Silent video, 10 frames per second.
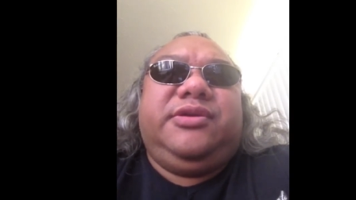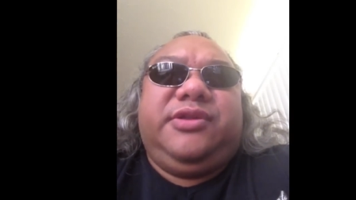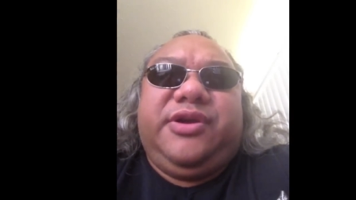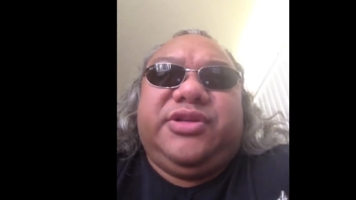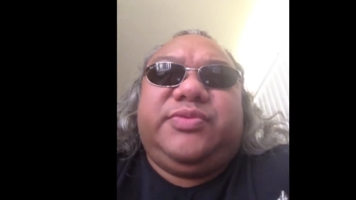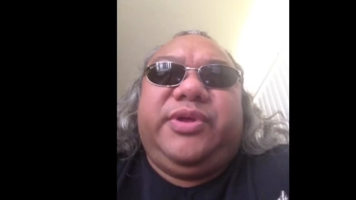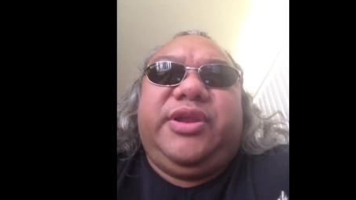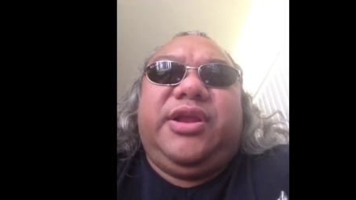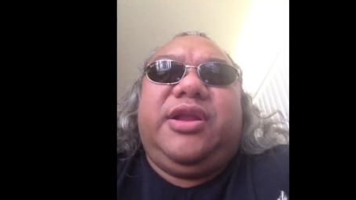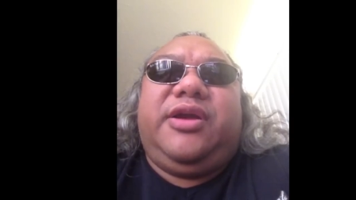There has
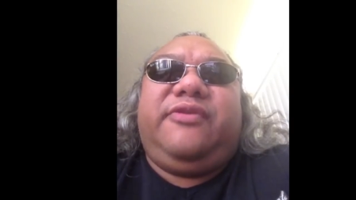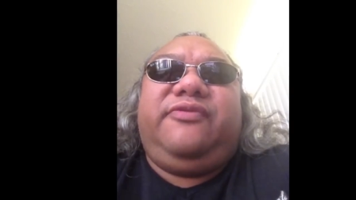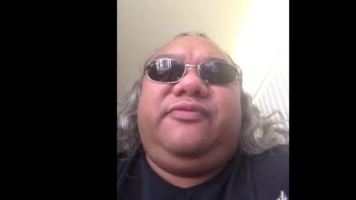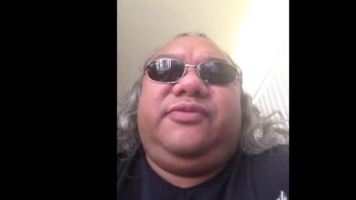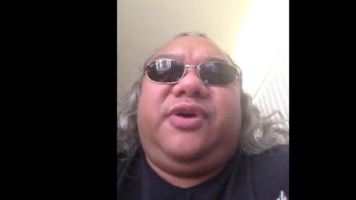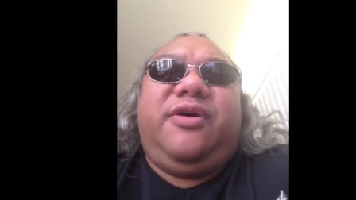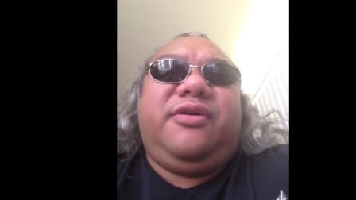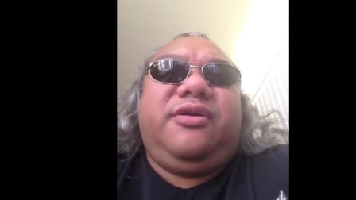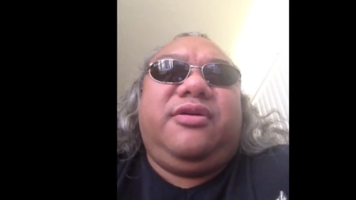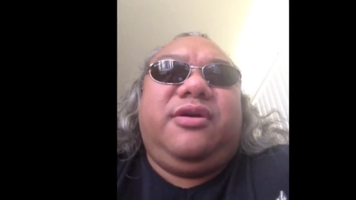been a lot of
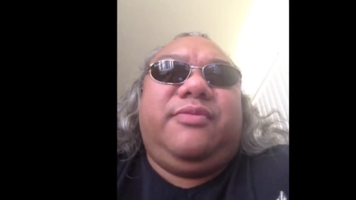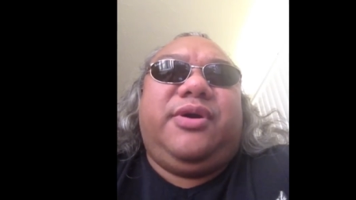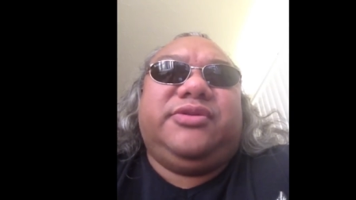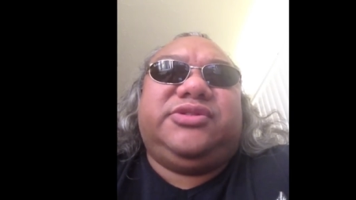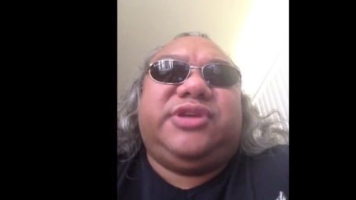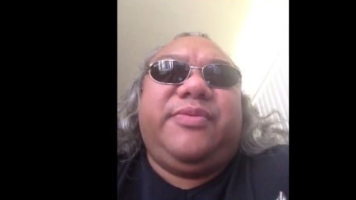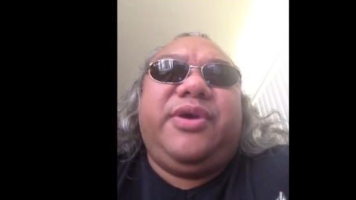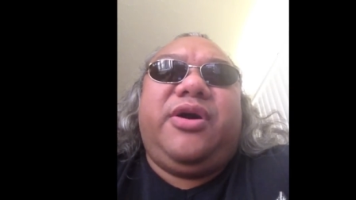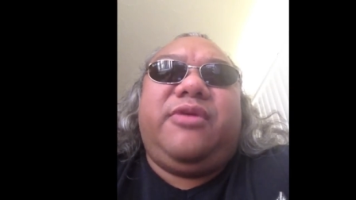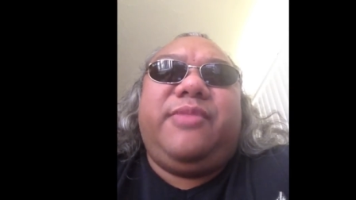talk about
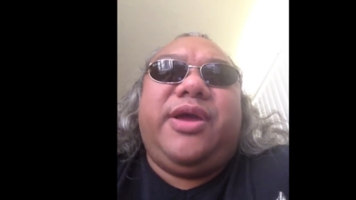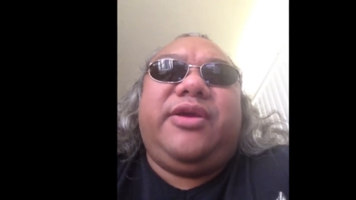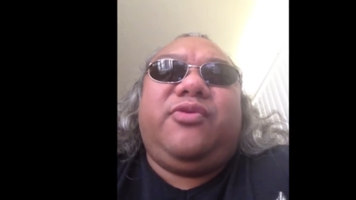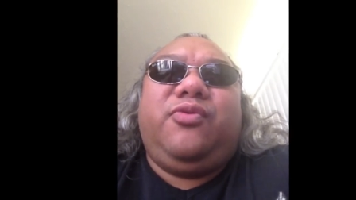semi-automatic